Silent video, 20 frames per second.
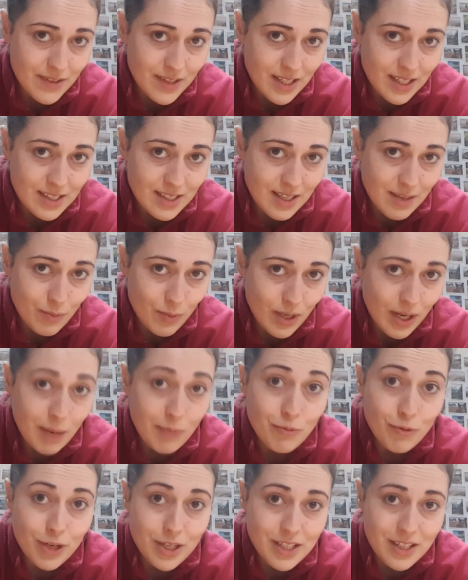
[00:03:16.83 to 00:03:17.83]
that to him while I'm
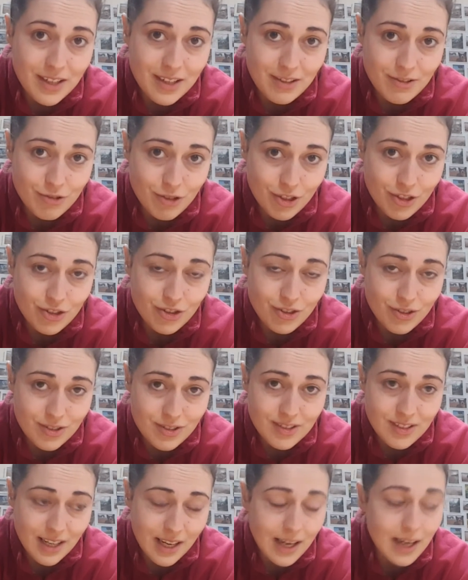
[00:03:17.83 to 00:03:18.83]
reading the instructions
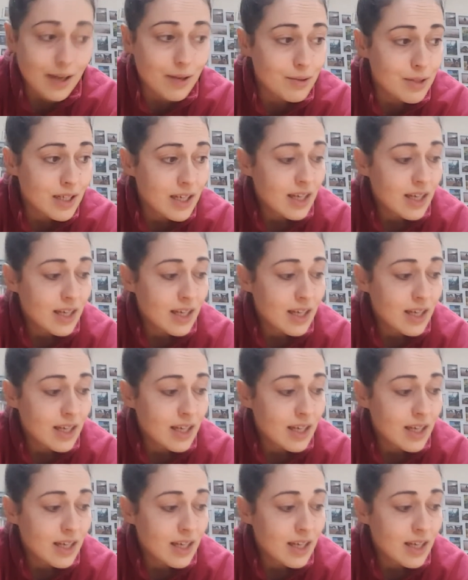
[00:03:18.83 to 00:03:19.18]
out.